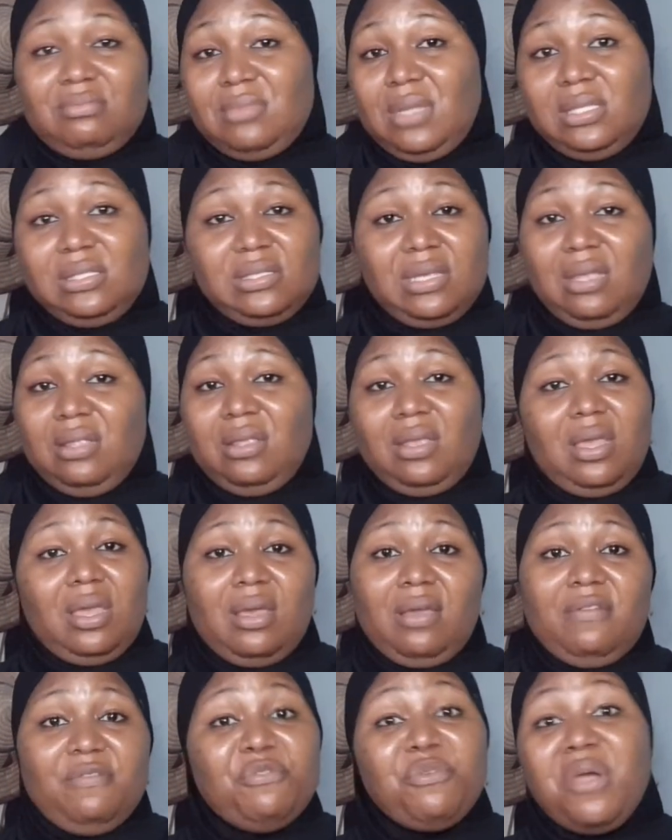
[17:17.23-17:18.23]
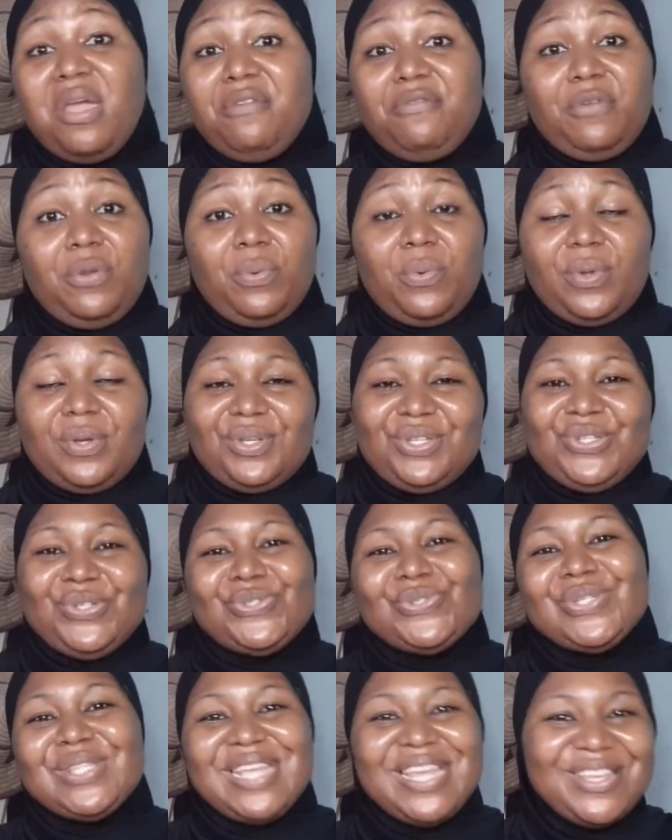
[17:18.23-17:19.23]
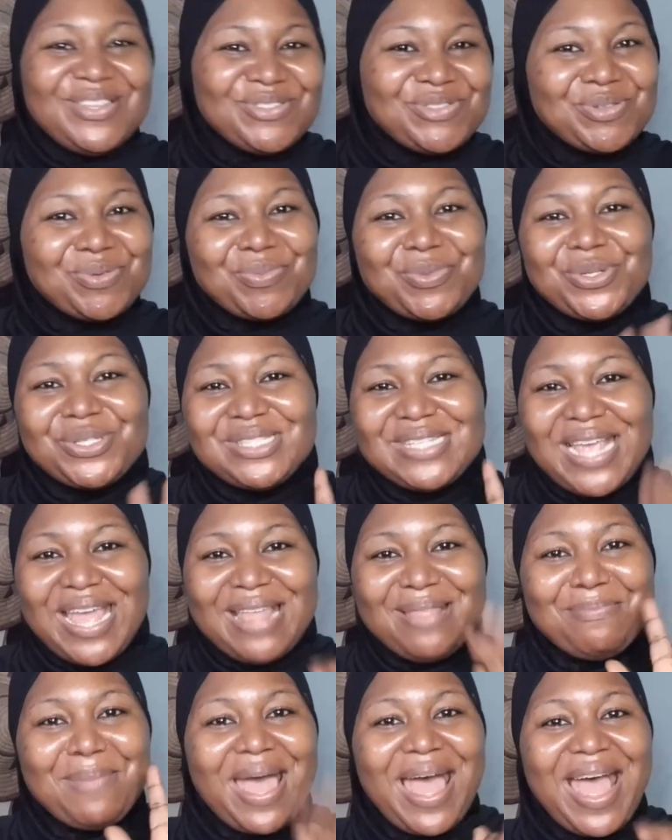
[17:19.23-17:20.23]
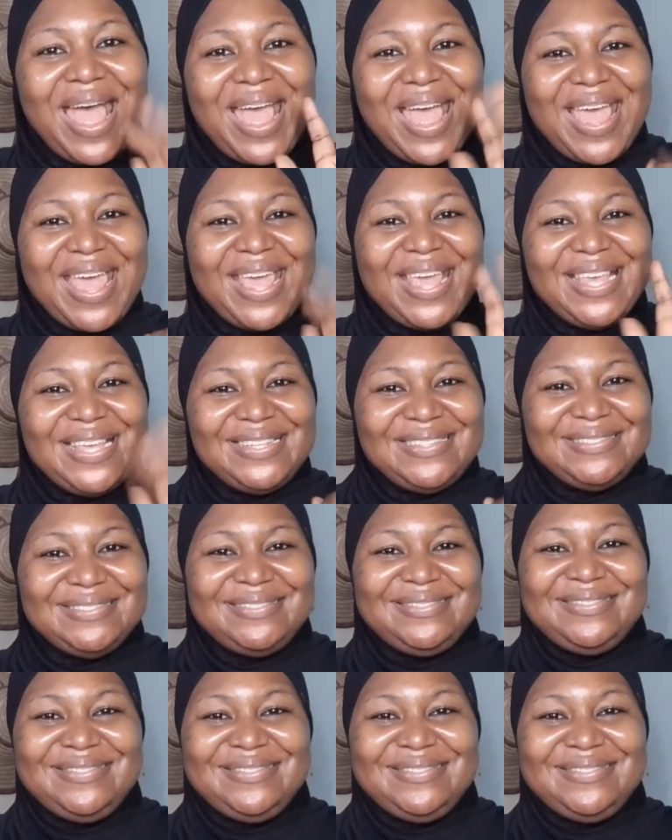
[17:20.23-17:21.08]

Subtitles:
skincare for everyone. So thank you so much, and